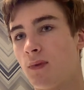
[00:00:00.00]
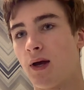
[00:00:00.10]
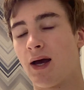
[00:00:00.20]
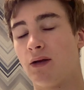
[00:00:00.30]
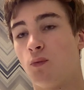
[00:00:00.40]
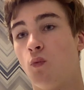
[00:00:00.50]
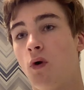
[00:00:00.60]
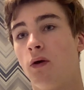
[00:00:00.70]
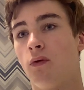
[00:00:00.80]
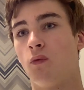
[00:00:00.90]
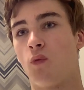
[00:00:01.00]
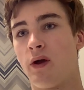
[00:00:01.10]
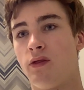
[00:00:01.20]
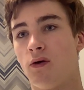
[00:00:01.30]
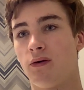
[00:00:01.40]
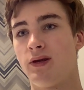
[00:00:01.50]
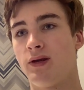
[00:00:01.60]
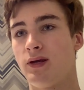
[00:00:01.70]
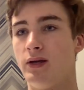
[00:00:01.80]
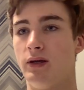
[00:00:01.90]
and 1 Raytheon
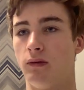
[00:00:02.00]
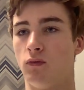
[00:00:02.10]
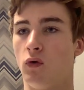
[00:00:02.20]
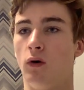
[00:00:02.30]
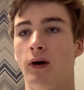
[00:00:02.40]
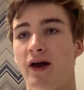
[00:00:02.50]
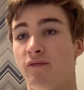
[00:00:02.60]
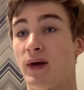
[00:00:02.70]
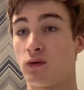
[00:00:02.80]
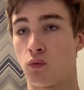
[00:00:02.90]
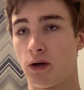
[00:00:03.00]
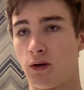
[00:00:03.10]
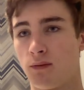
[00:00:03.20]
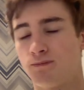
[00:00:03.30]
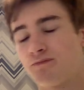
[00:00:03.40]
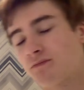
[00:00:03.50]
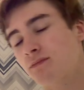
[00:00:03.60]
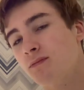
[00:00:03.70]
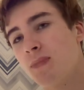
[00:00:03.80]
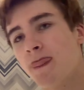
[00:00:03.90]
E or F-band radar.
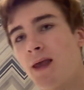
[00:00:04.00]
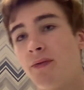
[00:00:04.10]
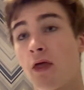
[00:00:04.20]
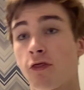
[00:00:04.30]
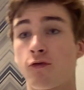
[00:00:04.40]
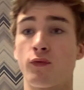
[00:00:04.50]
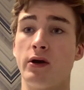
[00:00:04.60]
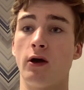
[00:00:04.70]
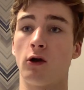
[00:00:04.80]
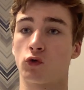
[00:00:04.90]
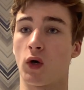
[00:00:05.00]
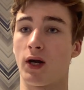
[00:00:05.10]
And then 3 Ultra